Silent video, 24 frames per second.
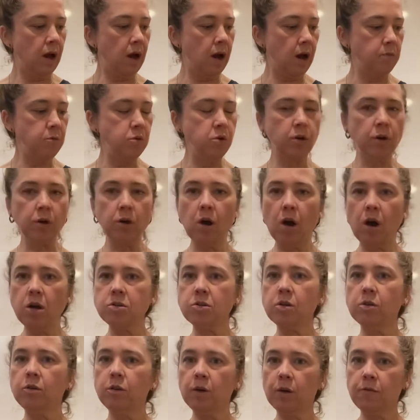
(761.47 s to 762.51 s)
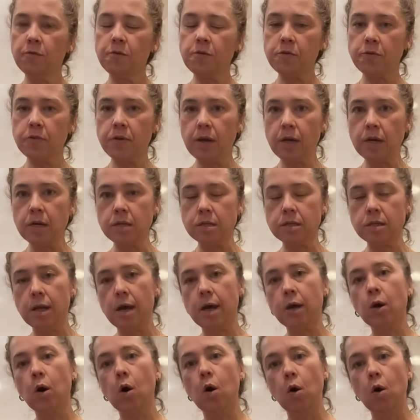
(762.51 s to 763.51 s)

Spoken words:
You can also look for things like